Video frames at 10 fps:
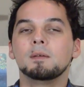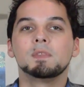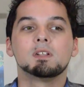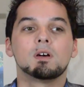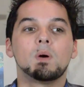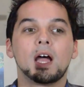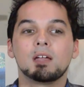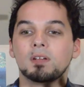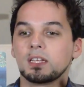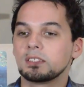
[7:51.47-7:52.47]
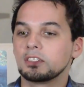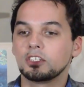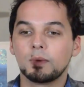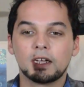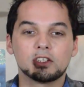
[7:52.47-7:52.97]
You know, I've had
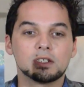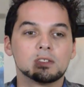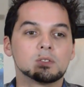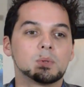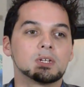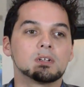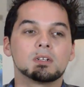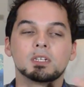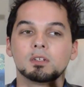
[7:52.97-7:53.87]
situations where,